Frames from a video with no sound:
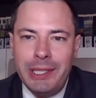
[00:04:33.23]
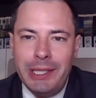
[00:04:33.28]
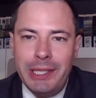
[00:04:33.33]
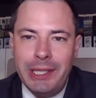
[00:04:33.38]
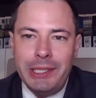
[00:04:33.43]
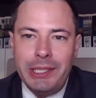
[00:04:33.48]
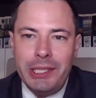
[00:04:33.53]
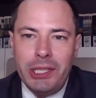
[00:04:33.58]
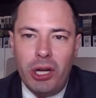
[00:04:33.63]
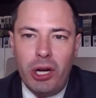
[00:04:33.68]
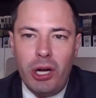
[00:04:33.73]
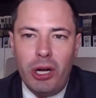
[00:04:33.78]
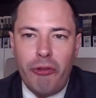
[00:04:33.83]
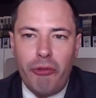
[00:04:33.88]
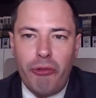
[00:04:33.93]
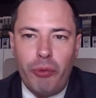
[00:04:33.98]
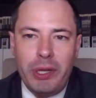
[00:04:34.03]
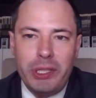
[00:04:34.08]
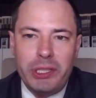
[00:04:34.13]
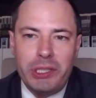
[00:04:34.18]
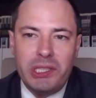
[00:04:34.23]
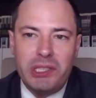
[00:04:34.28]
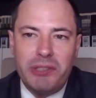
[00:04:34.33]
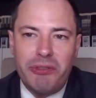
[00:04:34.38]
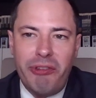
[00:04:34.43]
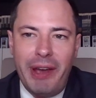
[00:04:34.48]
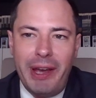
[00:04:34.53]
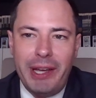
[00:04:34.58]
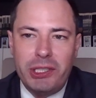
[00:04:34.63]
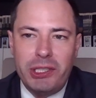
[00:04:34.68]
Into the Heart of Russia's
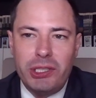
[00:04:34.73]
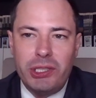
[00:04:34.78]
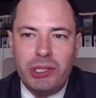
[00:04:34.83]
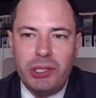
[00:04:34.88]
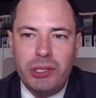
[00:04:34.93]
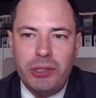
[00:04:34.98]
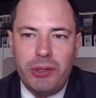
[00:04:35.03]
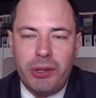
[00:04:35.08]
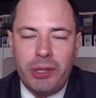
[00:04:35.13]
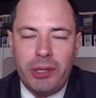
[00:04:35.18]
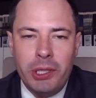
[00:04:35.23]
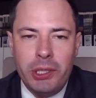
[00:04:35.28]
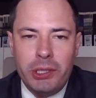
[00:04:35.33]
Fascist Youth.